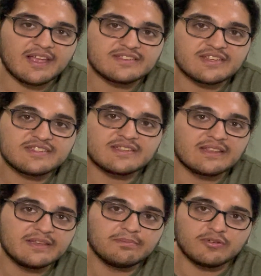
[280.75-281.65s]
as I
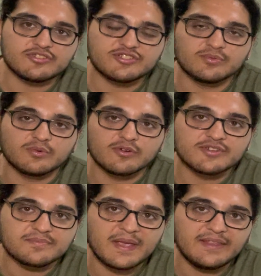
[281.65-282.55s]
steadily push
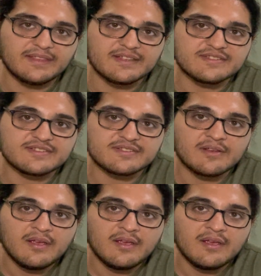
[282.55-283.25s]
towards maintenance.